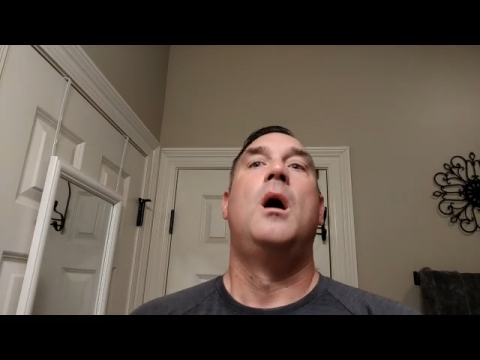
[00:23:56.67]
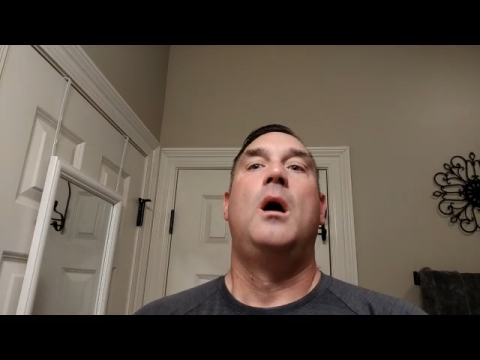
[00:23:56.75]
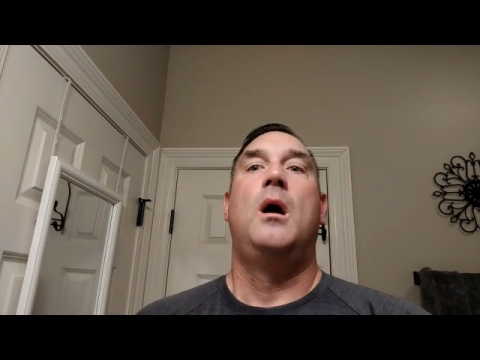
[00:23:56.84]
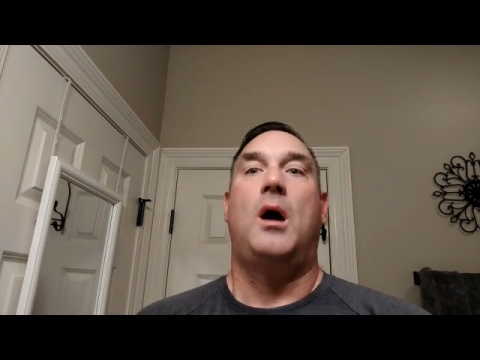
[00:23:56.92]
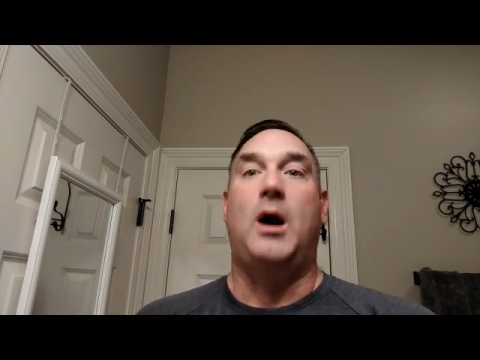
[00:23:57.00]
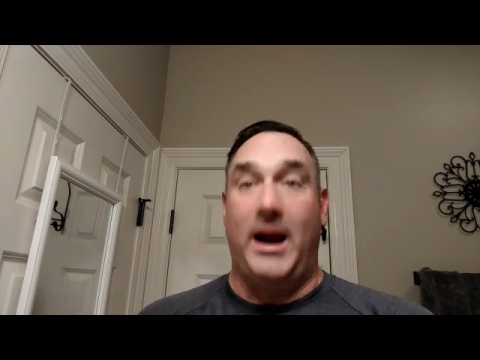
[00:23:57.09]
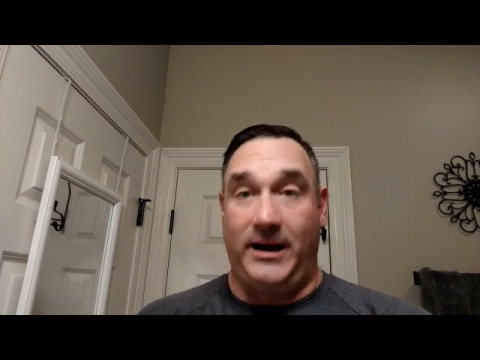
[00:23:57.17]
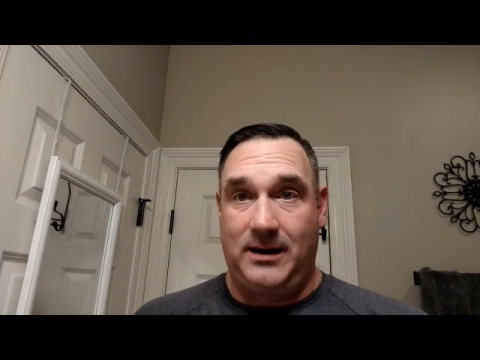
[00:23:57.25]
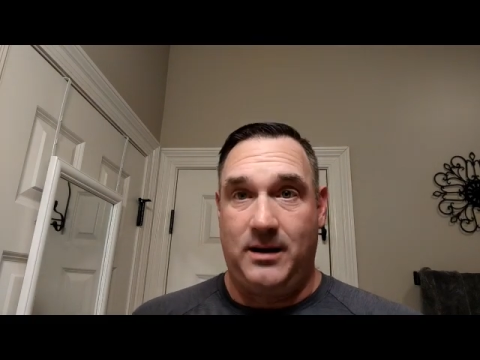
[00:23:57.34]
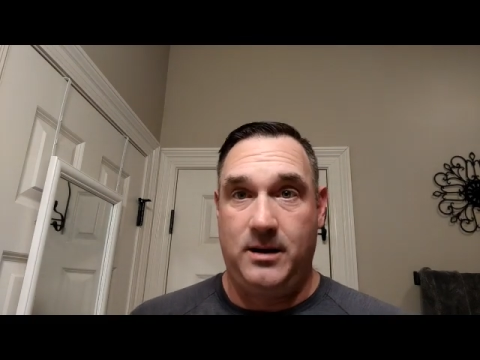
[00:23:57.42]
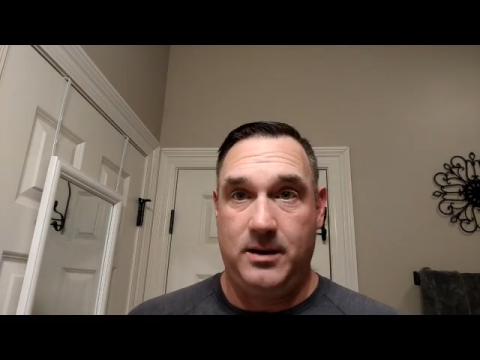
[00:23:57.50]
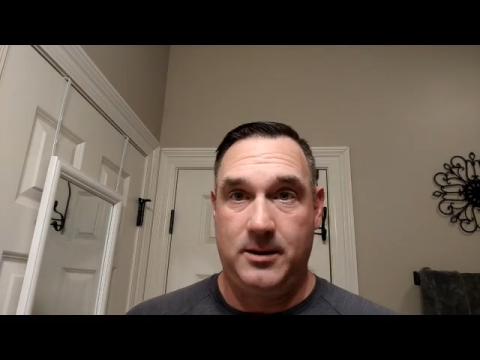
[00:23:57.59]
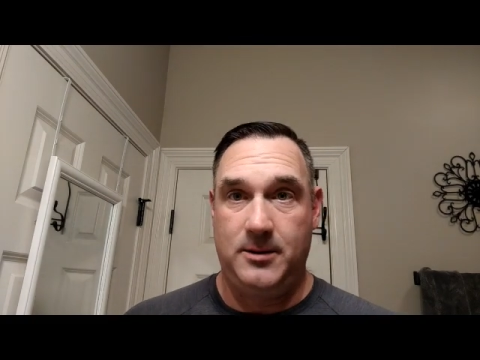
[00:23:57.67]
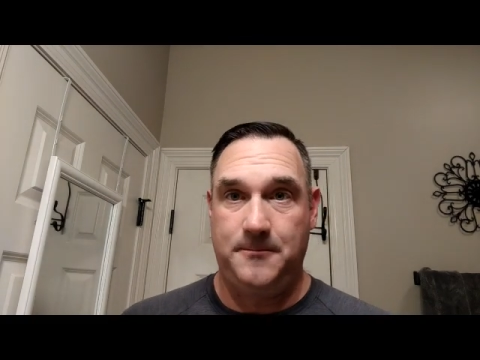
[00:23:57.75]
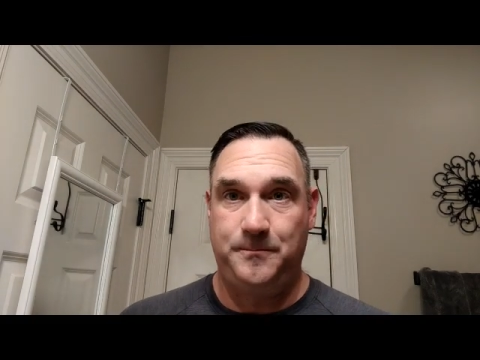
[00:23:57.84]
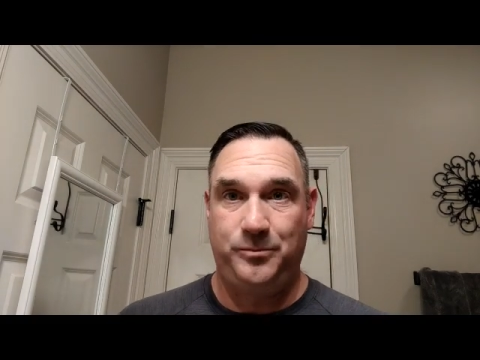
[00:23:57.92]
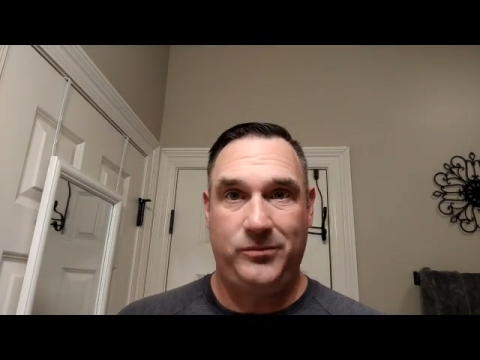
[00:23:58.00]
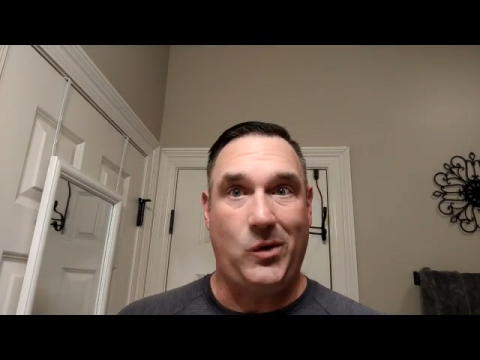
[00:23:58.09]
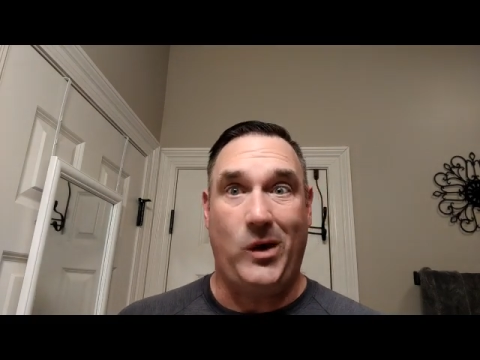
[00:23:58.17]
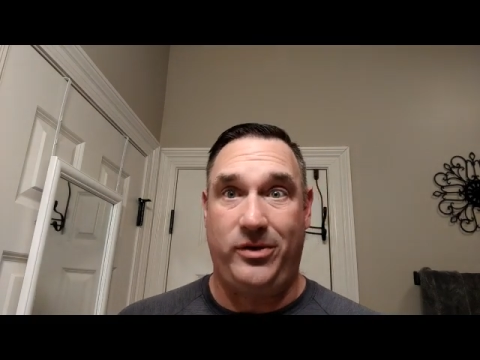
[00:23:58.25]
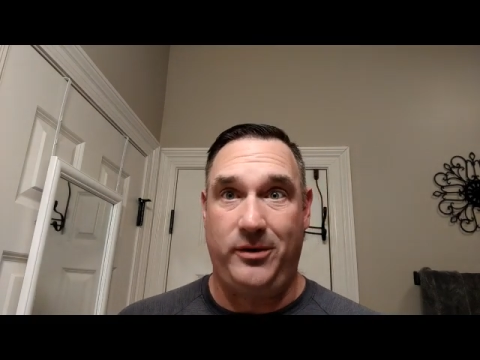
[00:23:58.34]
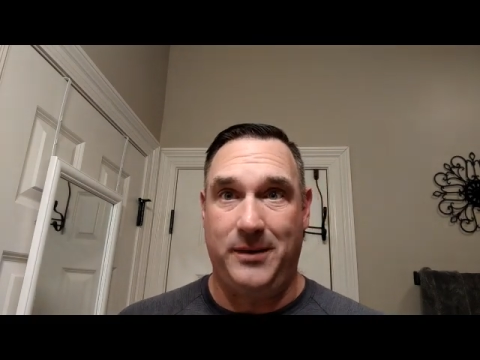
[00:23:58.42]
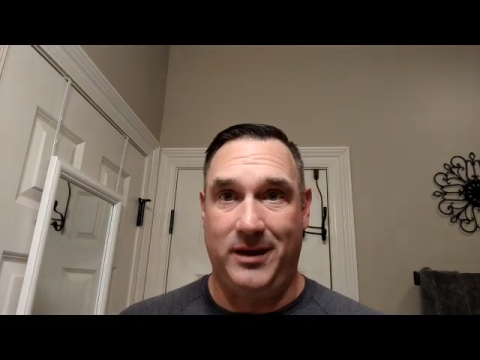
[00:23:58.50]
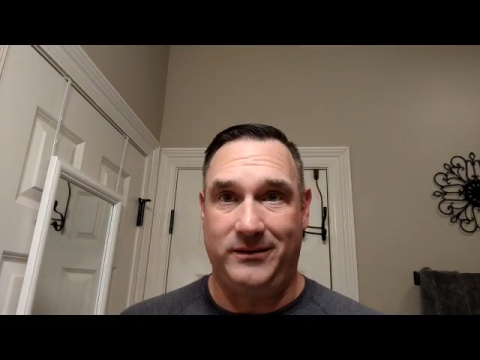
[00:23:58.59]
All right,
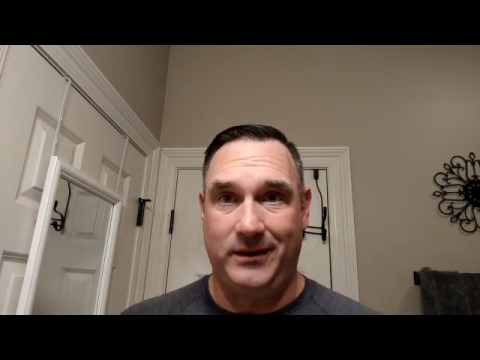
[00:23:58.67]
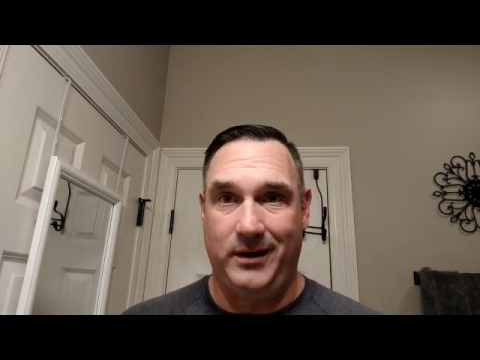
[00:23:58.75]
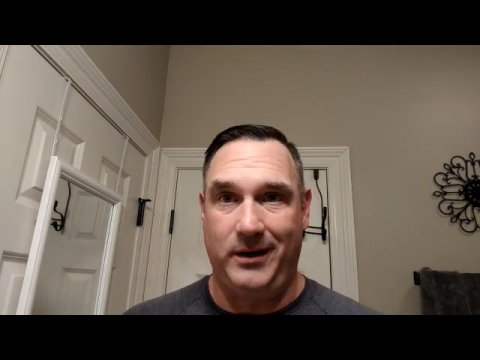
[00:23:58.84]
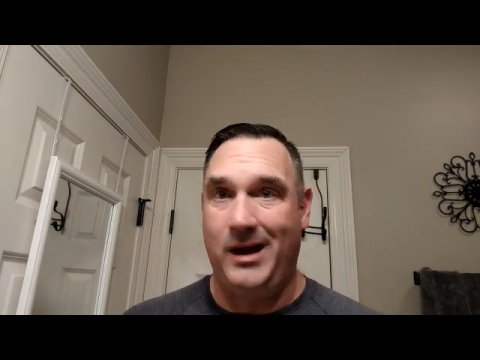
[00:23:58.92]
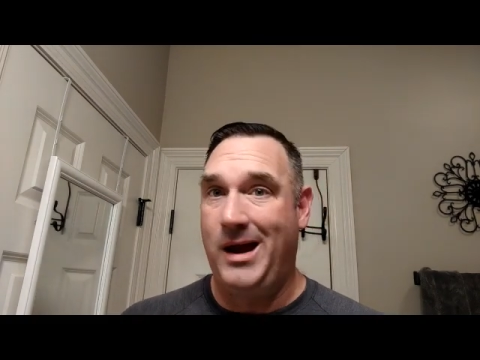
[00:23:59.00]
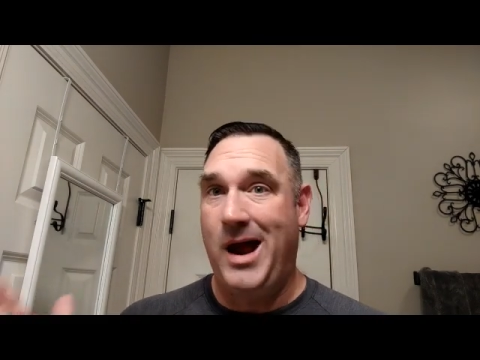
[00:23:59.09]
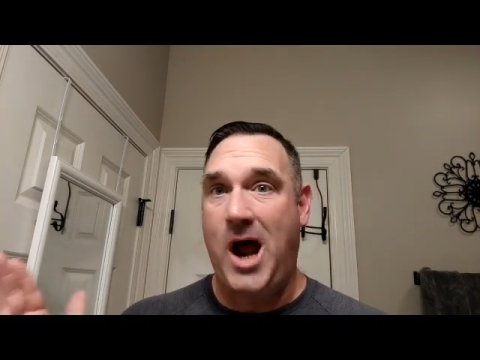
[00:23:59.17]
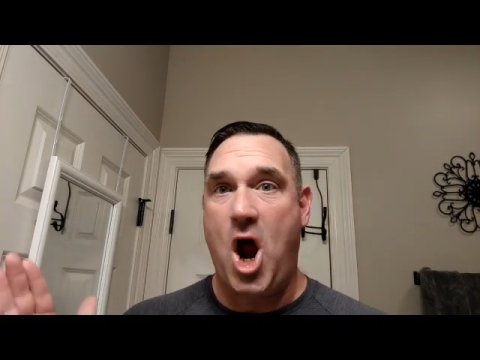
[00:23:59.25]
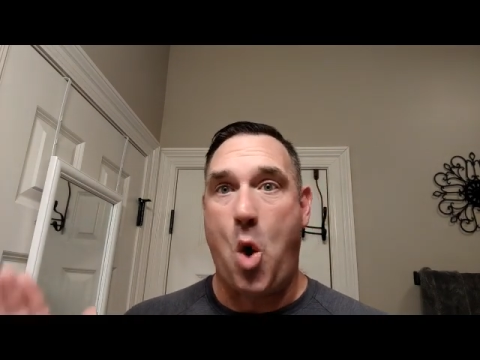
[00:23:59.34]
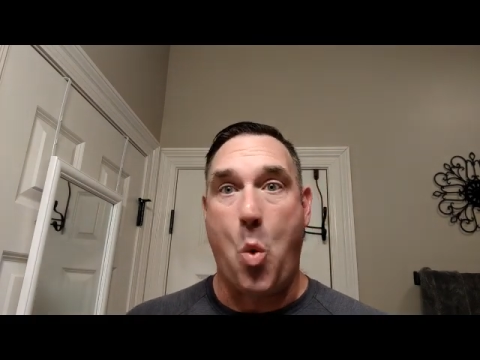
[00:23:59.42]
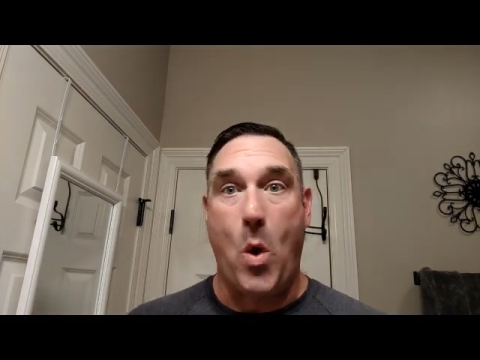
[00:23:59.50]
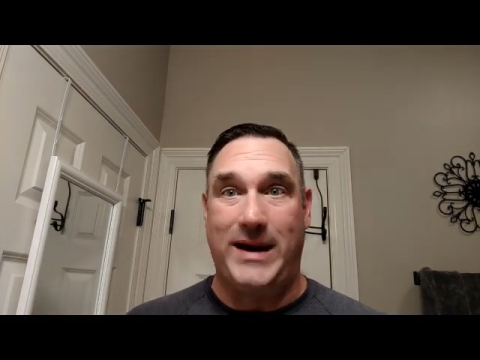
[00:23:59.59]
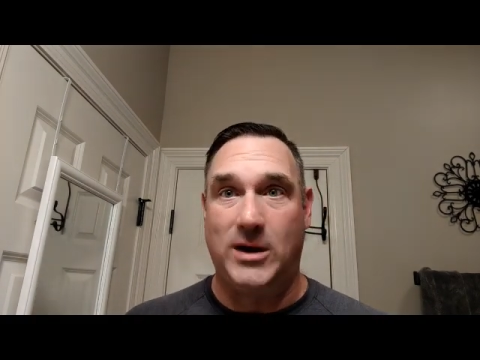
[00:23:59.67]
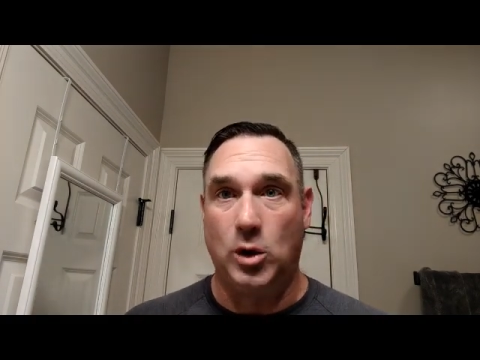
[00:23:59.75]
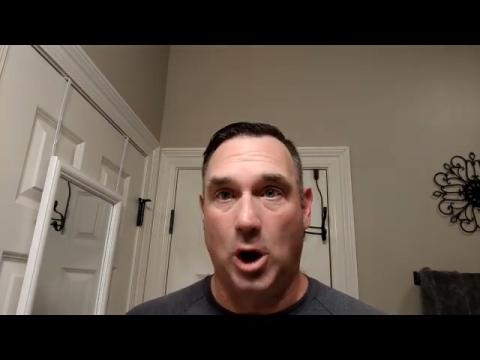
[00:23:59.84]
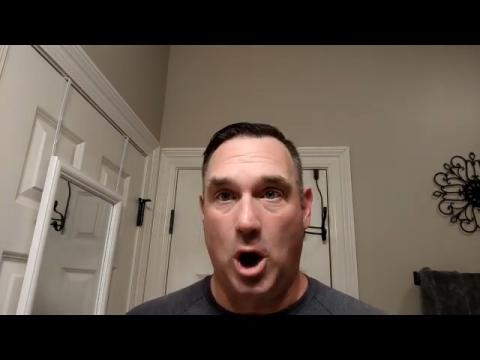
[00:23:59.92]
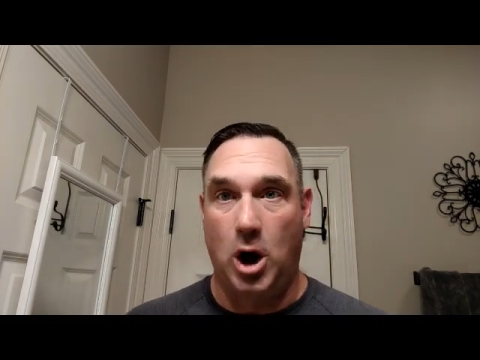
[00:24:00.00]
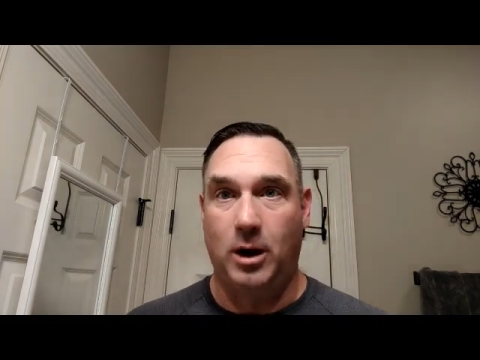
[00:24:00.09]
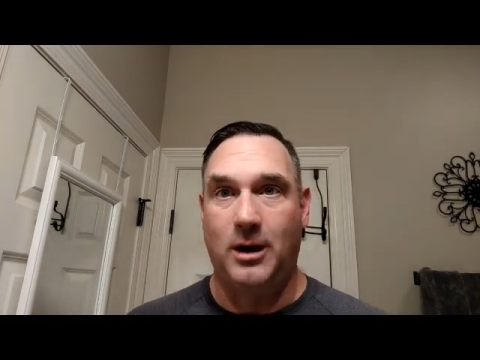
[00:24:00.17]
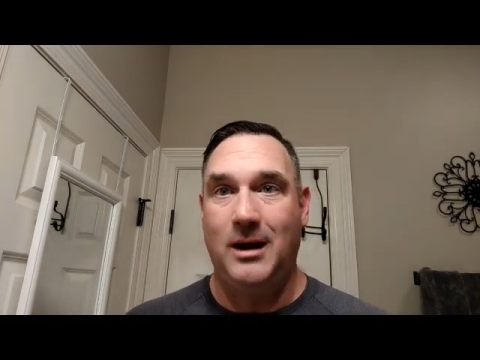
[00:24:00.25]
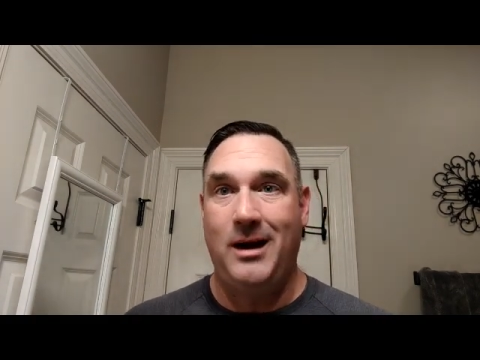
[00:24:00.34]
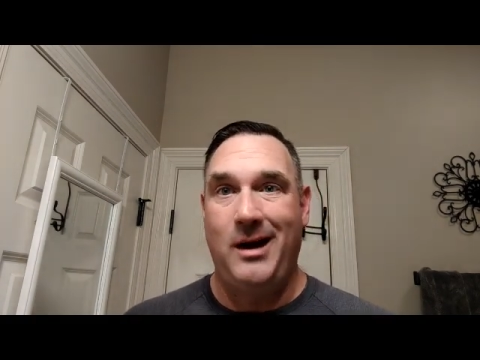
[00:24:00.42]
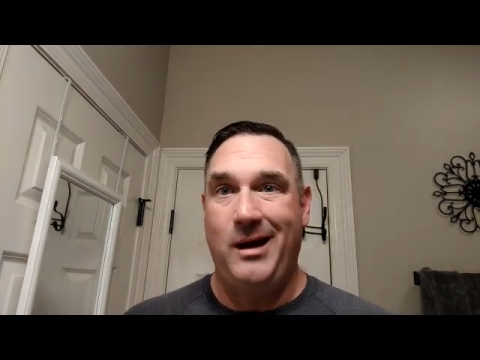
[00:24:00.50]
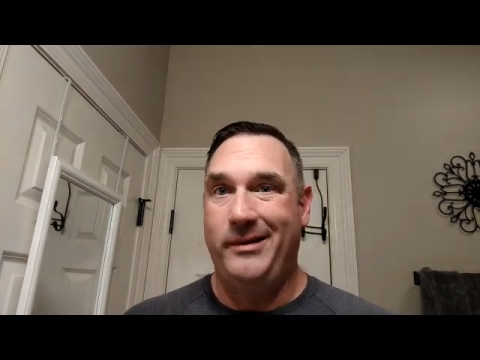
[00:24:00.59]
23 minutes in, way too long.
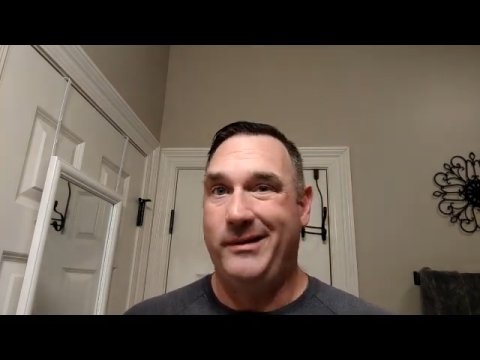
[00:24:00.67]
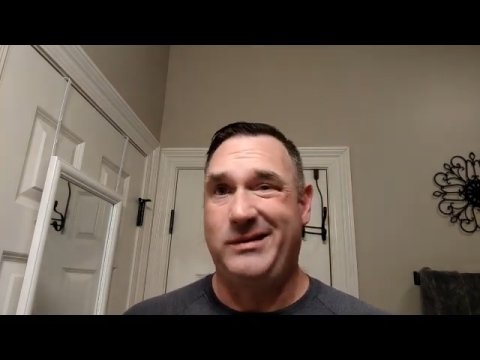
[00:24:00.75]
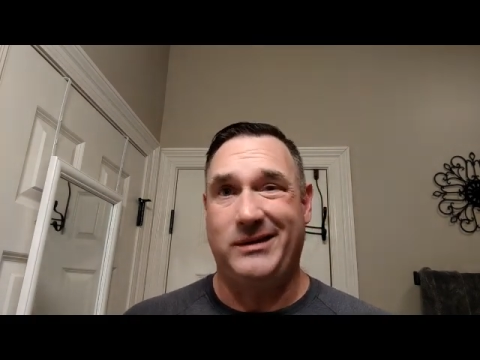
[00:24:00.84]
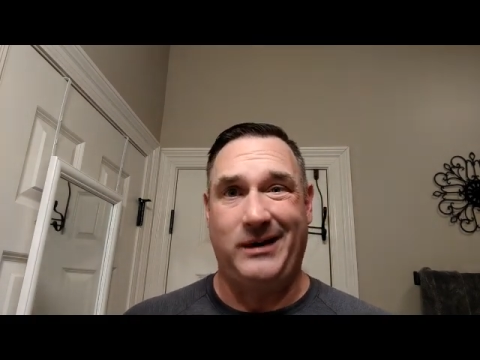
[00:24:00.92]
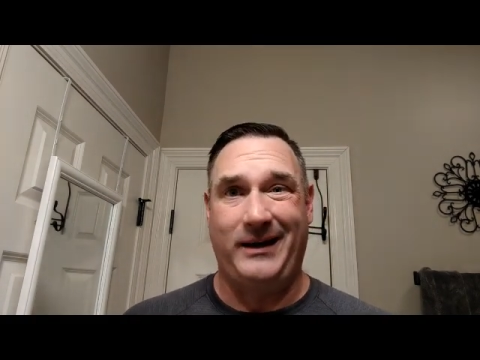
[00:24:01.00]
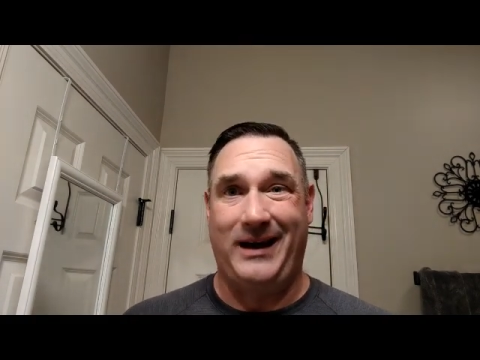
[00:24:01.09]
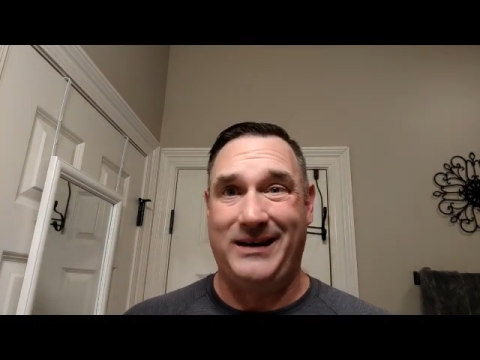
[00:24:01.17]
This is like a